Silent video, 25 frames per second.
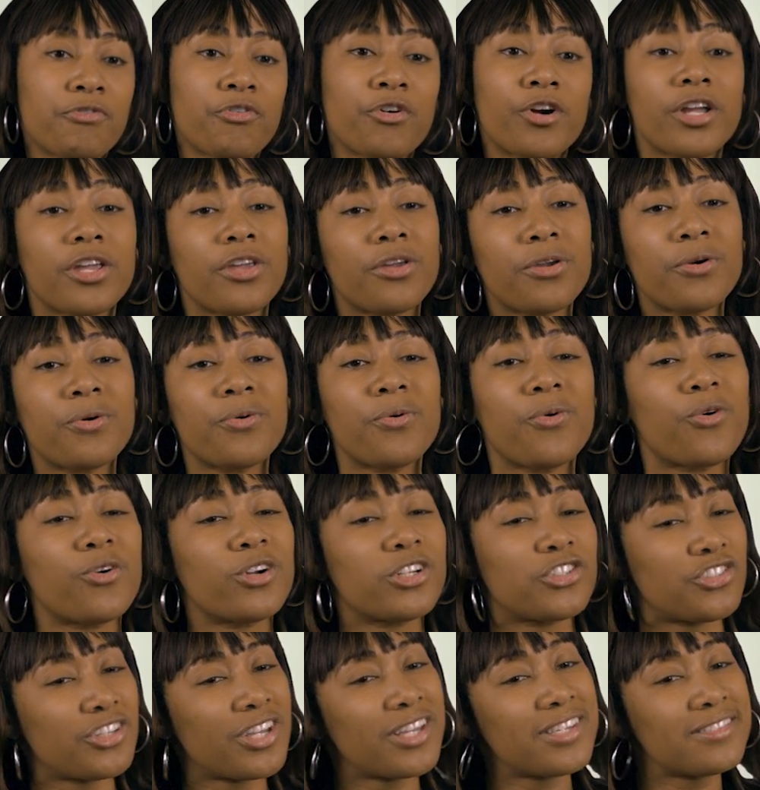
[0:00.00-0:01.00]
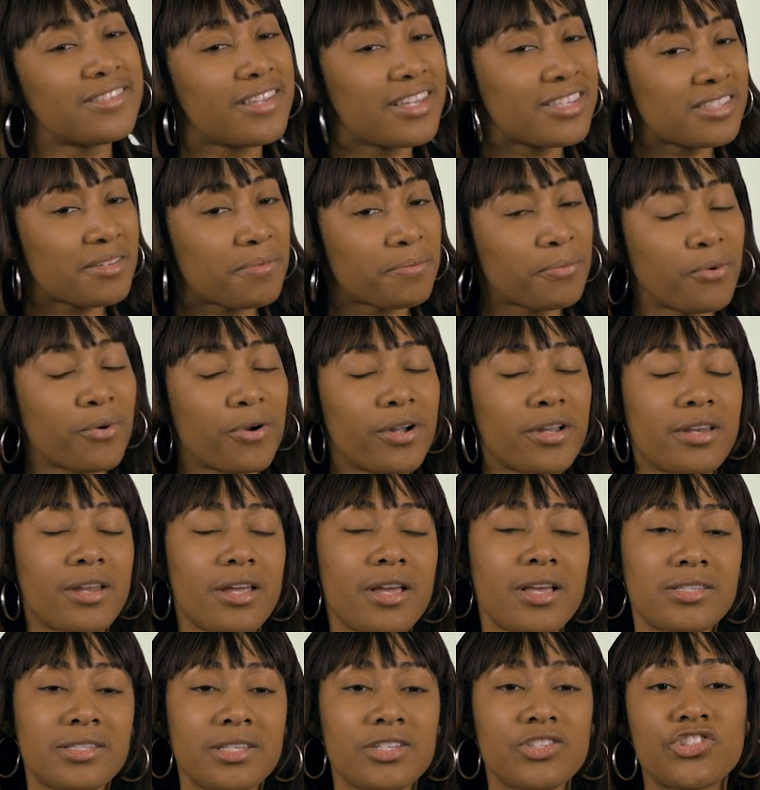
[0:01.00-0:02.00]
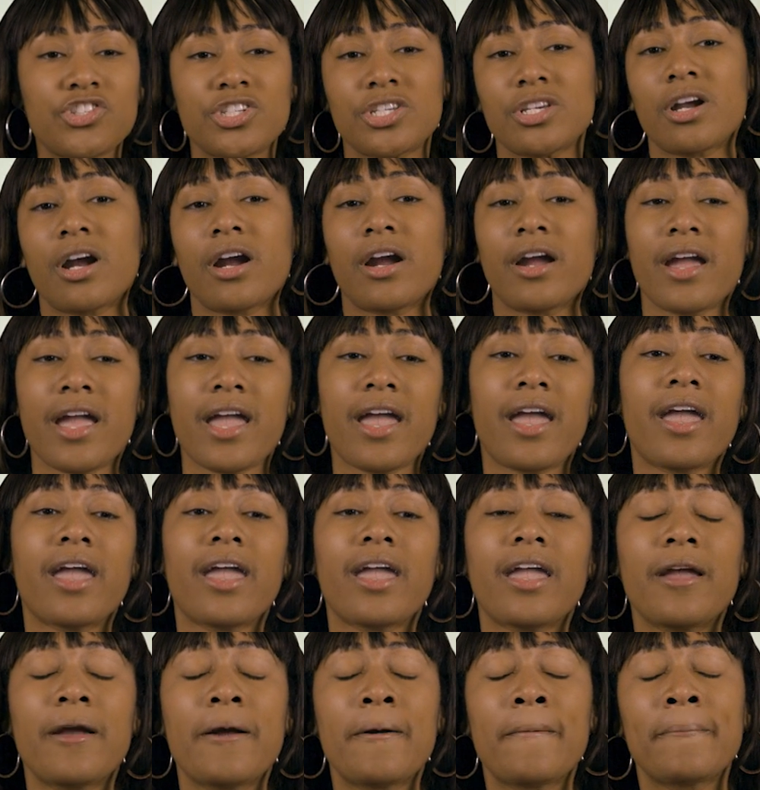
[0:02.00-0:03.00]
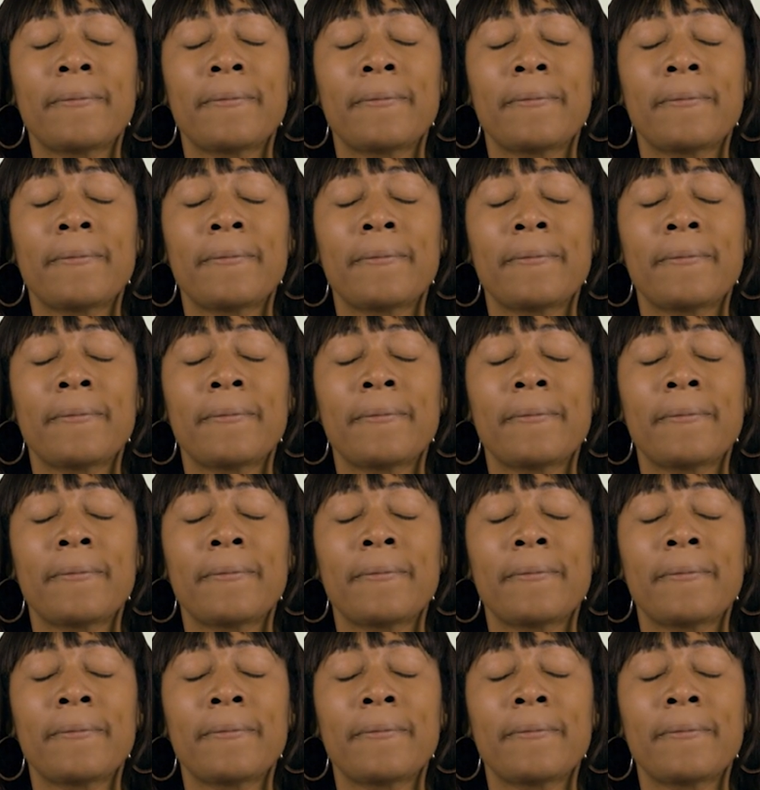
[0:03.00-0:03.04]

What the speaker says: for you or just as important as a GRA.